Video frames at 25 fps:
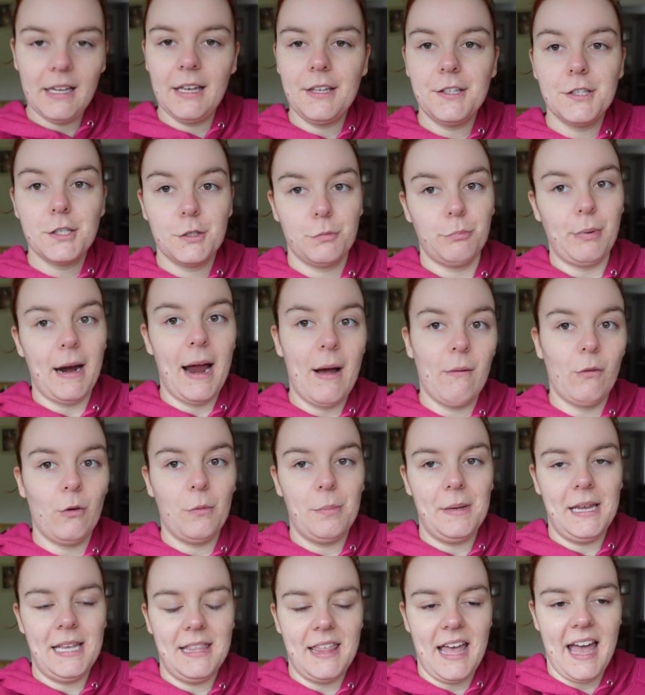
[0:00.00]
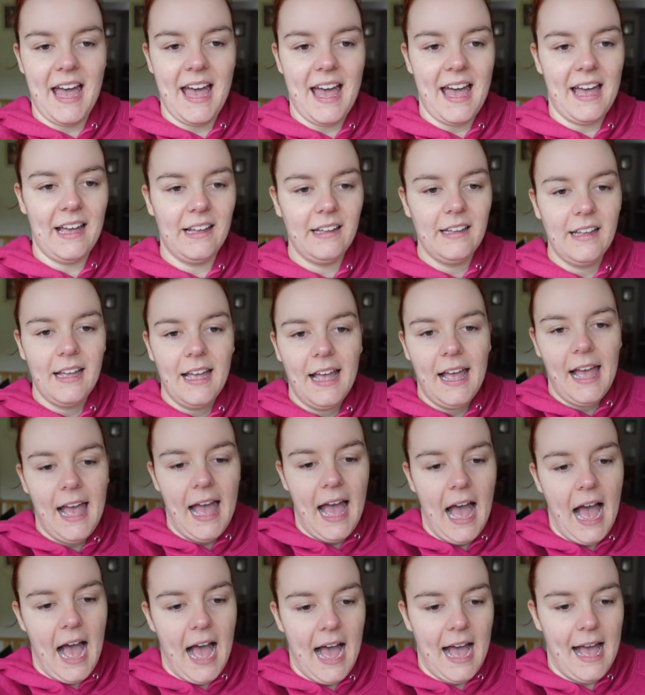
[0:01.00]
Sprout will be there.
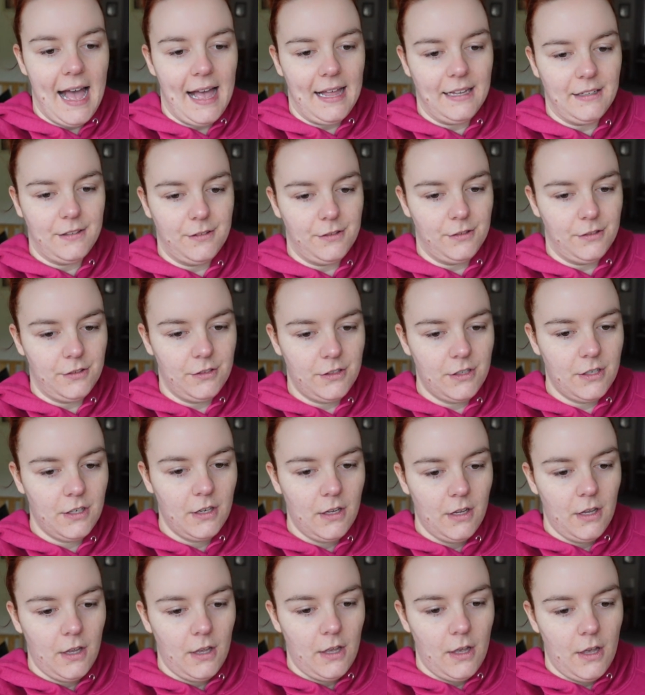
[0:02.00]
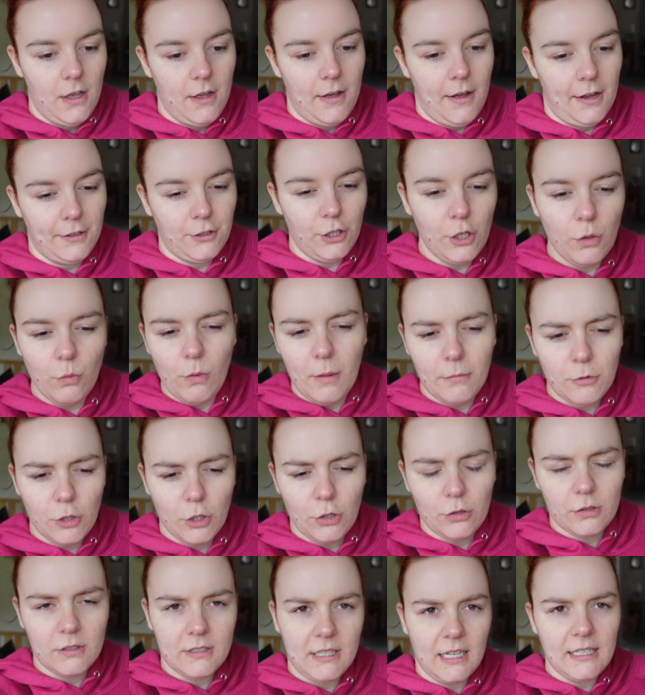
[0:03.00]
And I don't know what I'm
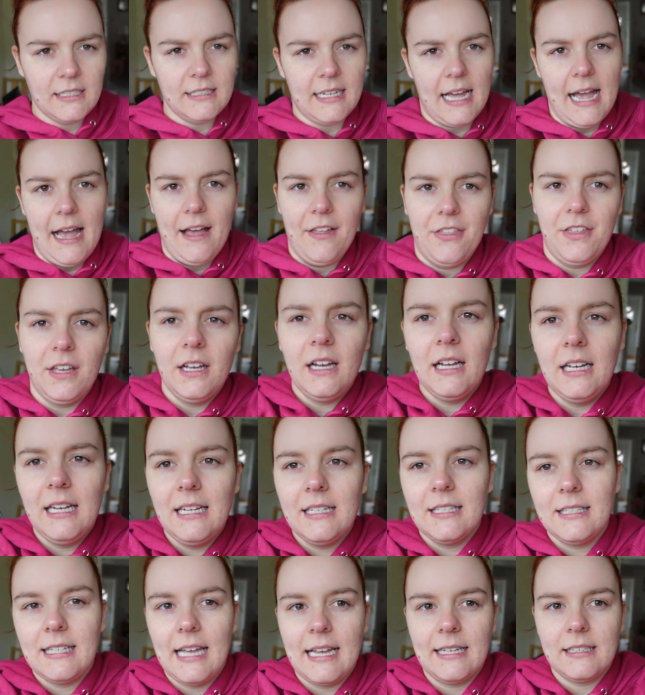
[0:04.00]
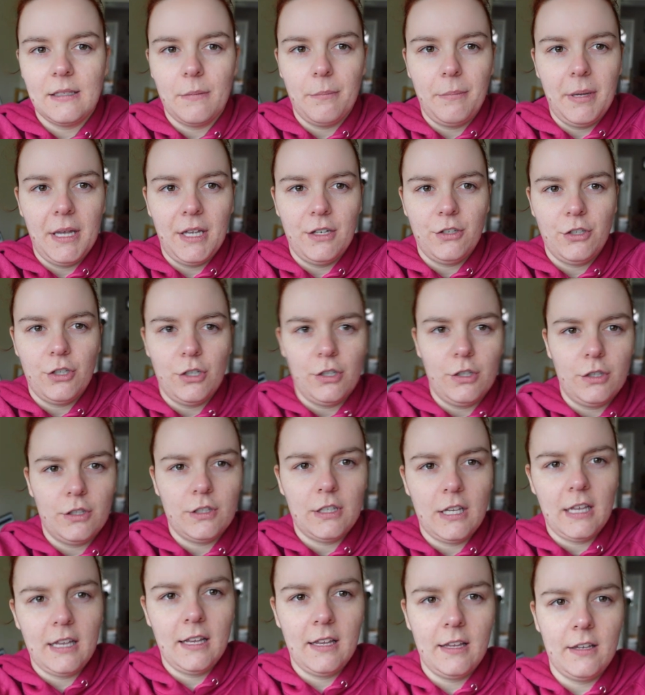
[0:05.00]
doing on Sunday. I think I need to take some
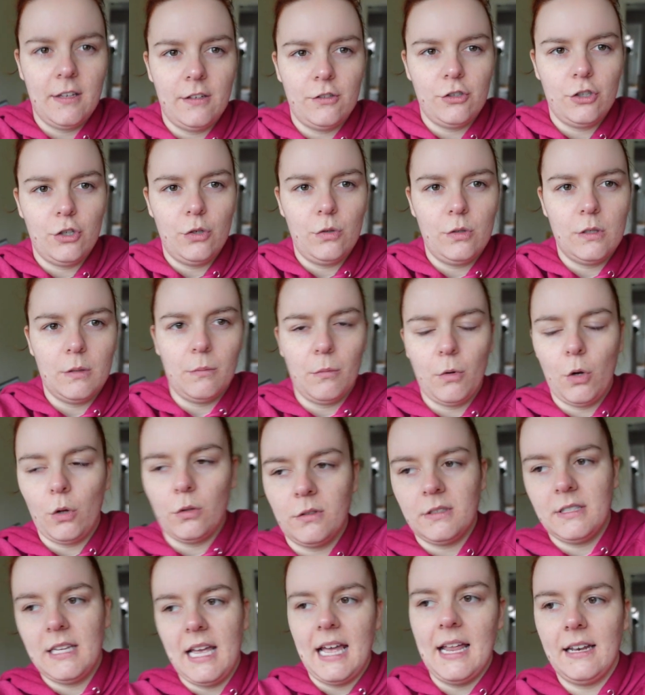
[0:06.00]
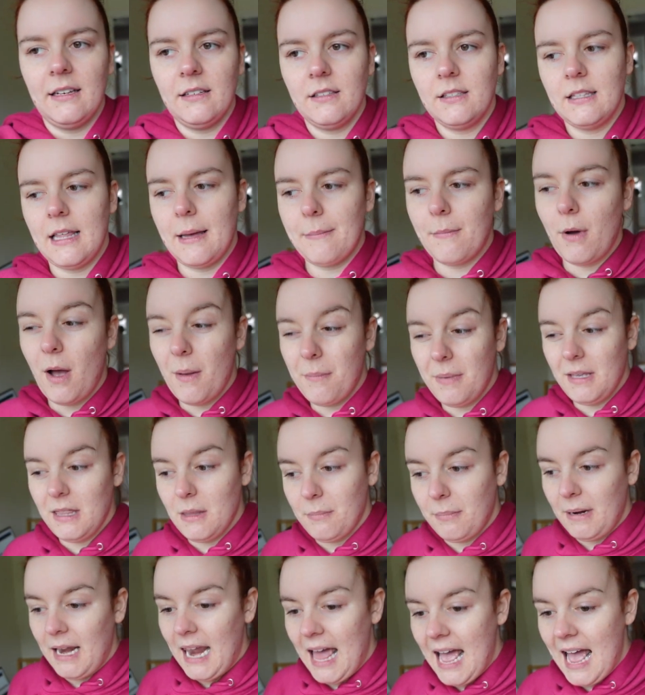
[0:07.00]
pictures and shoot some content. So that might be the
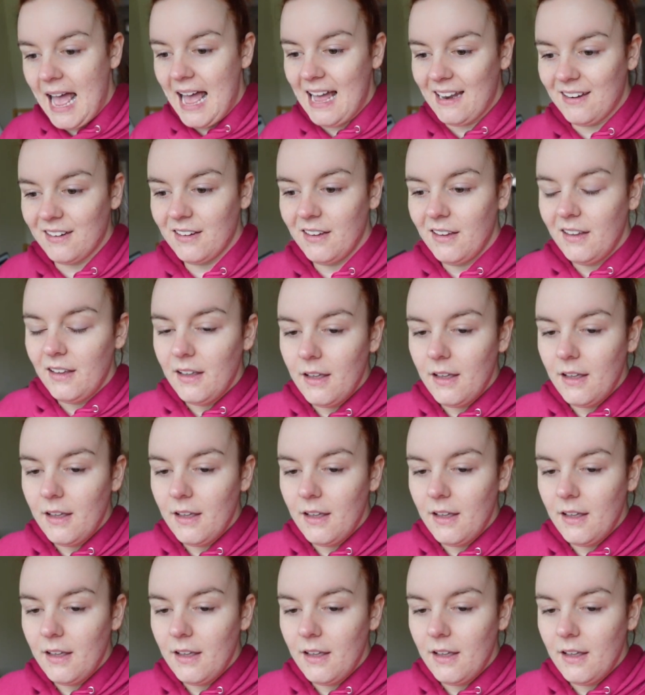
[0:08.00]
plan.